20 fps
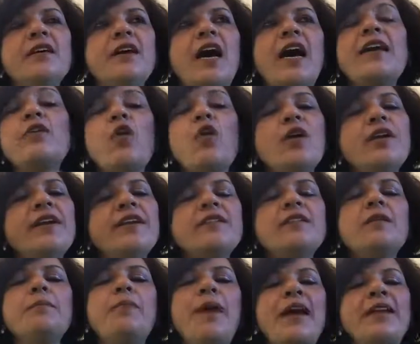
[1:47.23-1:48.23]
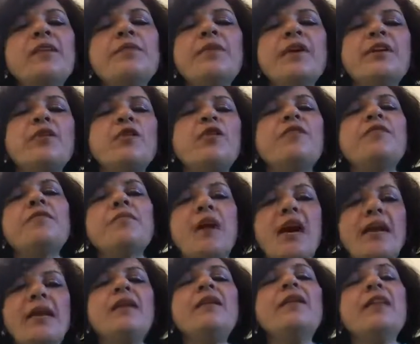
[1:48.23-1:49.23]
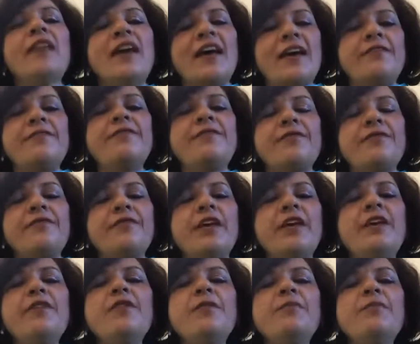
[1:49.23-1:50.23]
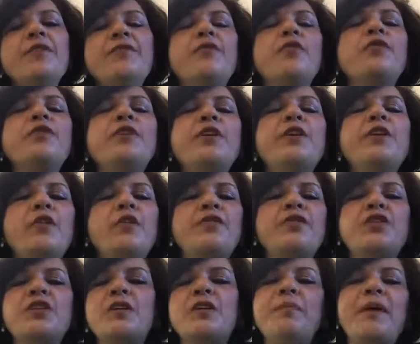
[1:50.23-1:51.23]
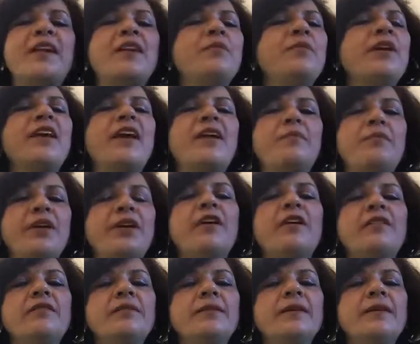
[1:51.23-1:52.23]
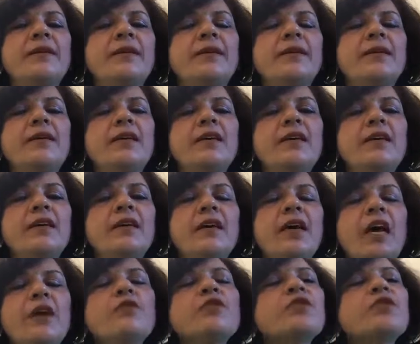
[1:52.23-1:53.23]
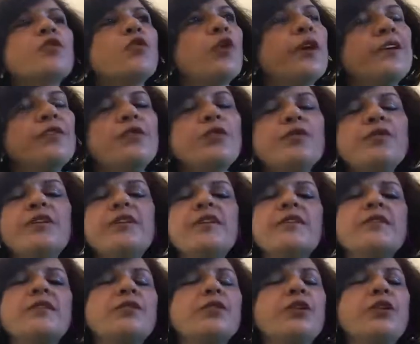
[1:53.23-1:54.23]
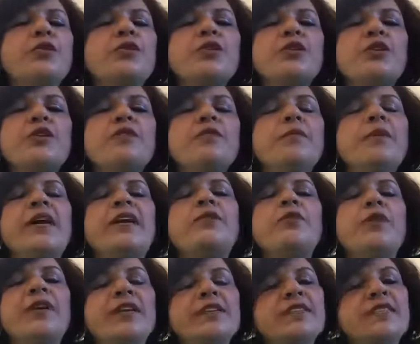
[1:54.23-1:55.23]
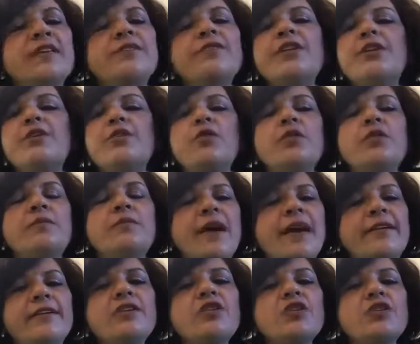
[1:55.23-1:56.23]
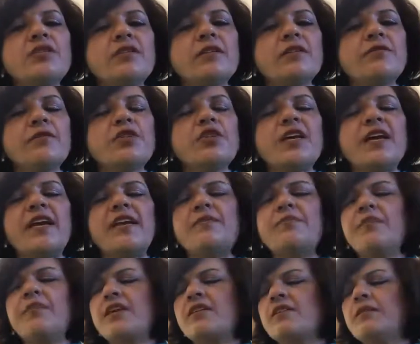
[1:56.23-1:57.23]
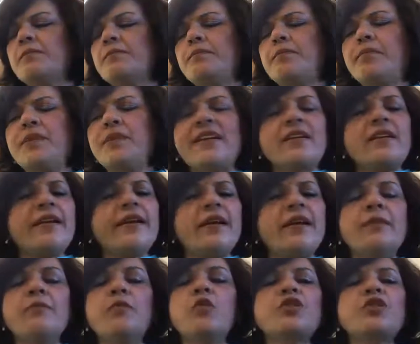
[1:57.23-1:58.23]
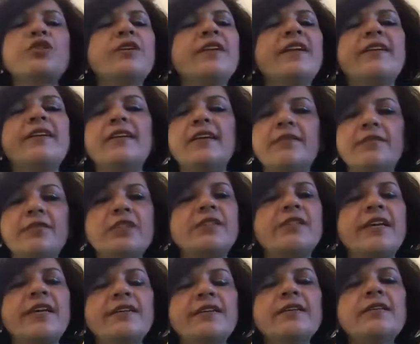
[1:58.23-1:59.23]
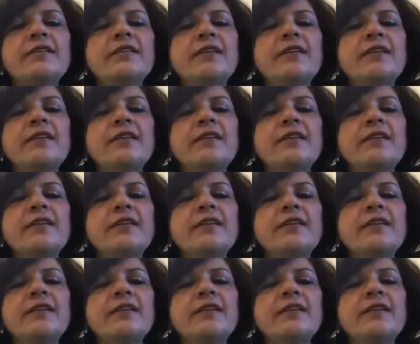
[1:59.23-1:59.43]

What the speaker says: I call it the pandemic of my life, even before the official pandemic had begun. I was going through the dissolution of my 27-year-old marriage, which had me completely emotionally devastated.